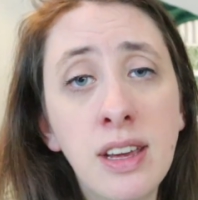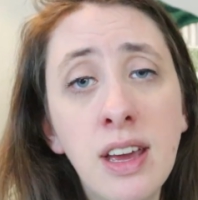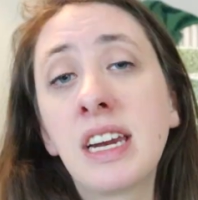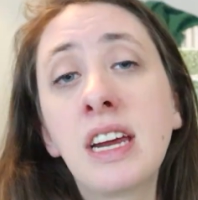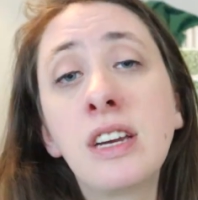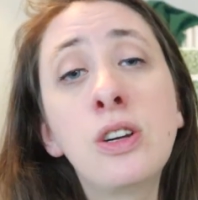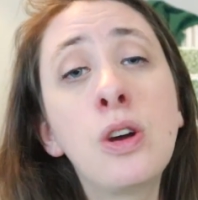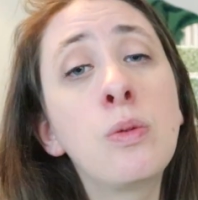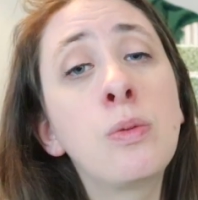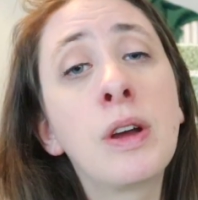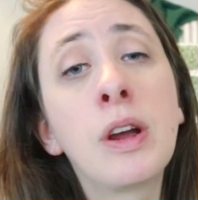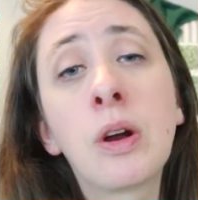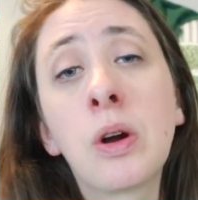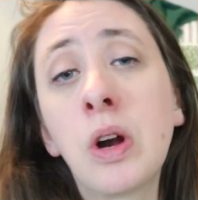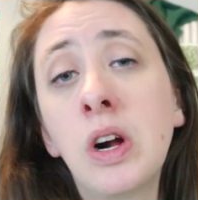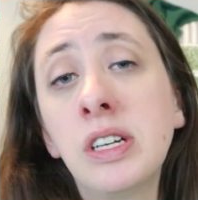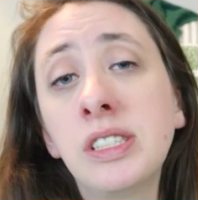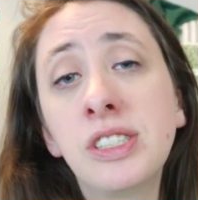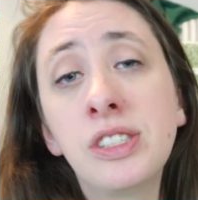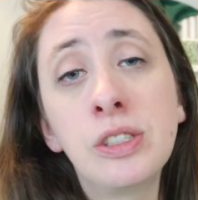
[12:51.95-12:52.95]
but I know we are
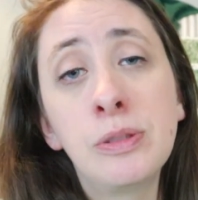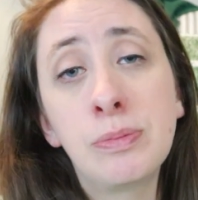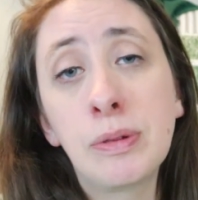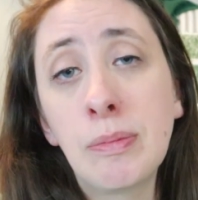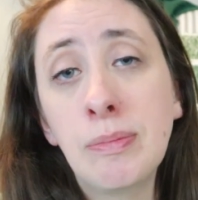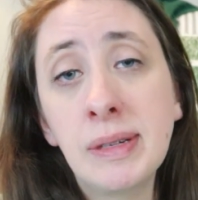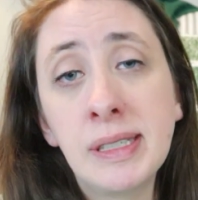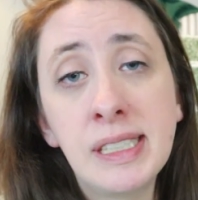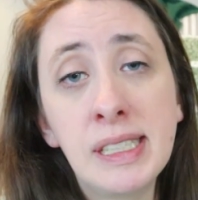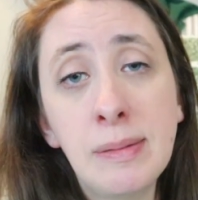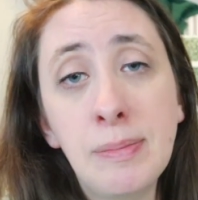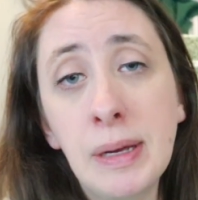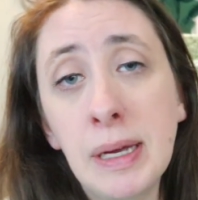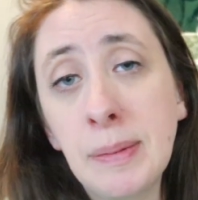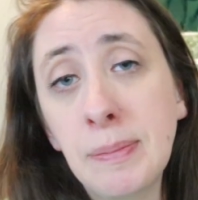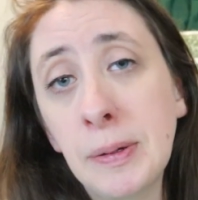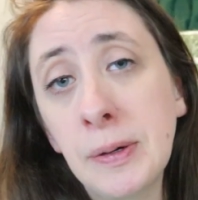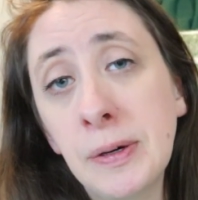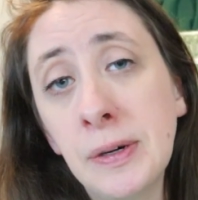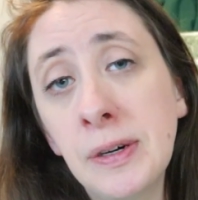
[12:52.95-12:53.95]
all super busy
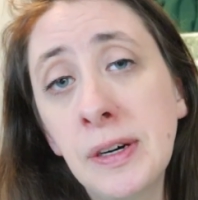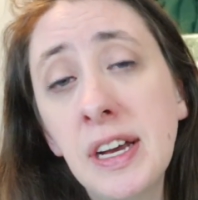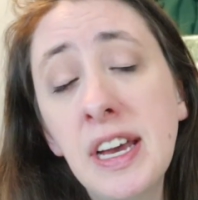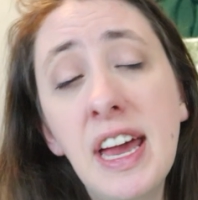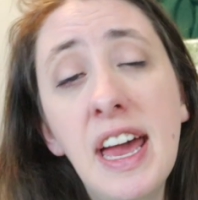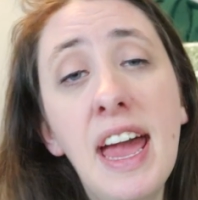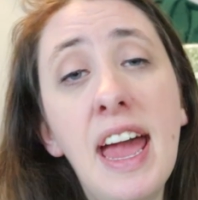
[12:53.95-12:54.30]
people,